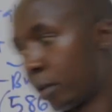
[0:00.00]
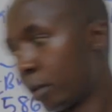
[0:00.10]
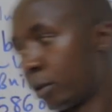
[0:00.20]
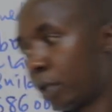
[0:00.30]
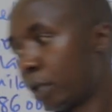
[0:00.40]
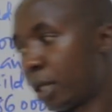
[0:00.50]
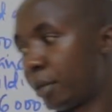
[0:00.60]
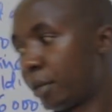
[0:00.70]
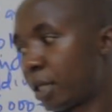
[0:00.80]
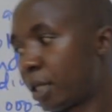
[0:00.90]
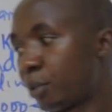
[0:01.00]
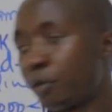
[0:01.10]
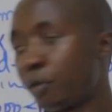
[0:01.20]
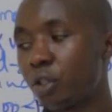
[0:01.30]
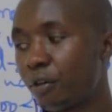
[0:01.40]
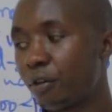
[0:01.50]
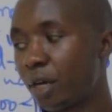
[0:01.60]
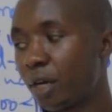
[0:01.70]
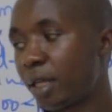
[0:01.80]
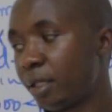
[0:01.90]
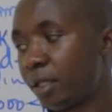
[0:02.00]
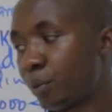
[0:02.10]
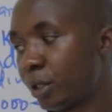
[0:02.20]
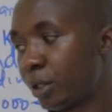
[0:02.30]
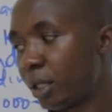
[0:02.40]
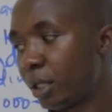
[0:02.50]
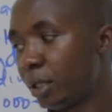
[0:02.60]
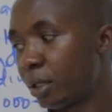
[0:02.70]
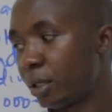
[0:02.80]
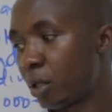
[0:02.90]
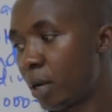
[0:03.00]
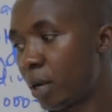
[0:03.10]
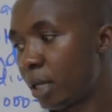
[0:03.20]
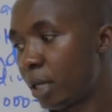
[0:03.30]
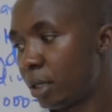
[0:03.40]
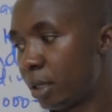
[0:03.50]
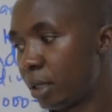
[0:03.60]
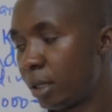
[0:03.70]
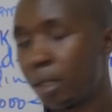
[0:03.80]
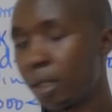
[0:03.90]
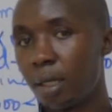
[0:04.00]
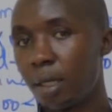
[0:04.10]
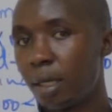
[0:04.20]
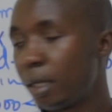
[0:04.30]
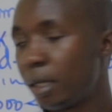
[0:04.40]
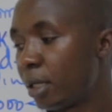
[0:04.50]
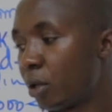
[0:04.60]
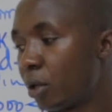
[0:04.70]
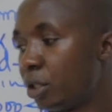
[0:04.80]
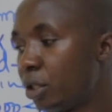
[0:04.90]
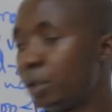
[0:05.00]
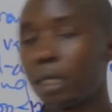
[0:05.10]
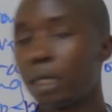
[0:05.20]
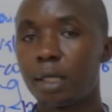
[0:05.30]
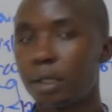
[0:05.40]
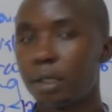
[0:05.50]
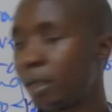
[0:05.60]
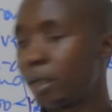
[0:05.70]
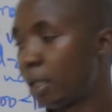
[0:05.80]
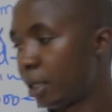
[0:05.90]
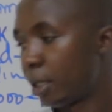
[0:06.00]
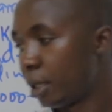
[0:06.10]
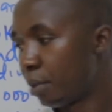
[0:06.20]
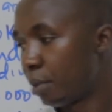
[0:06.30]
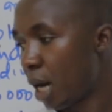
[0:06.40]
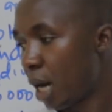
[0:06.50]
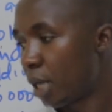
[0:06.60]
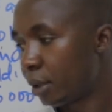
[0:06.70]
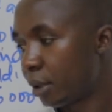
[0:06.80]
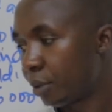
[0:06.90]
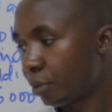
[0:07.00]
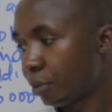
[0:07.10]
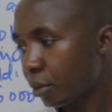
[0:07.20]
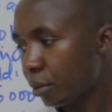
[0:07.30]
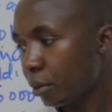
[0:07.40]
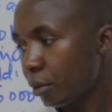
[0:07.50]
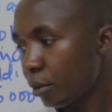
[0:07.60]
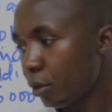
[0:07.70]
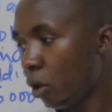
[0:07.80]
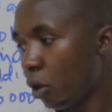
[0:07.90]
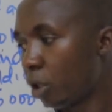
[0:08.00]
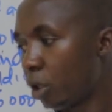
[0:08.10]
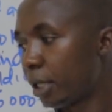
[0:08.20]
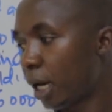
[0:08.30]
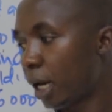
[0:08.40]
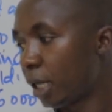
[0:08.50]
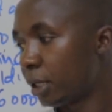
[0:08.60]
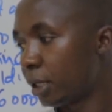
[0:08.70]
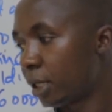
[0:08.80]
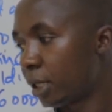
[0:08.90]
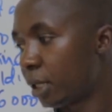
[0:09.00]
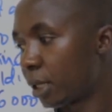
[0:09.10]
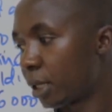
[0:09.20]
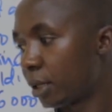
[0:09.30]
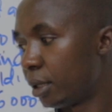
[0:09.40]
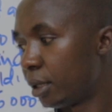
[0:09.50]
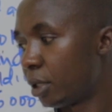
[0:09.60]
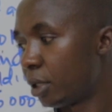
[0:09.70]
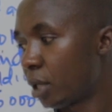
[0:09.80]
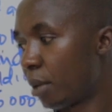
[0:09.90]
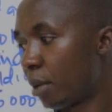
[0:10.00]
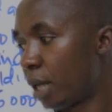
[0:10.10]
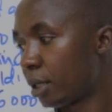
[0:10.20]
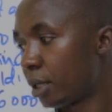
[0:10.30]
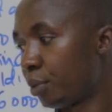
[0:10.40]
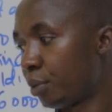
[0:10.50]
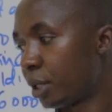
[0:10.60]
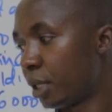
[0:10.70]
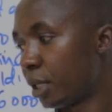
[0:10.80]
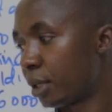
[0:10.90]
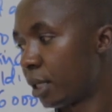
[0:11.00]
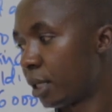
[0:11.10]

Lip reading: So income tax provision of 113.8 is required. Then they continued saying that the balance on the current year's tax in the trial balance represents